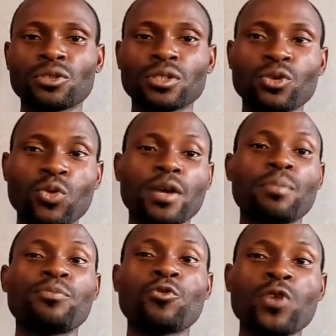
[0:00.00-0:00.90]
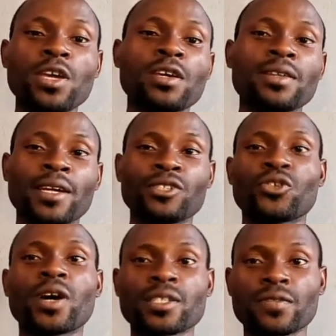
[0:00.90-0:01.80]
the way we
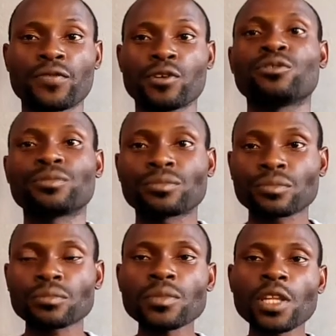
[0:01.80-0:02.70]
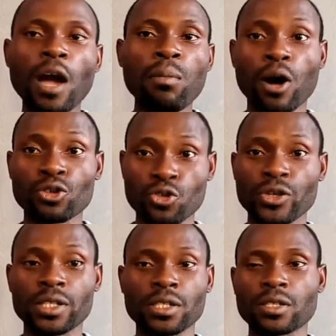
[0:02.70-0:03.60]
Nigerians feel about
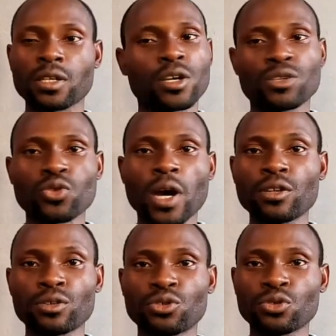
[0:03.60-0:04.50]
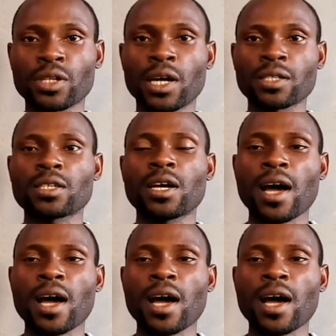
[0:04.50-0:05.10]
trainings. So I don't do it.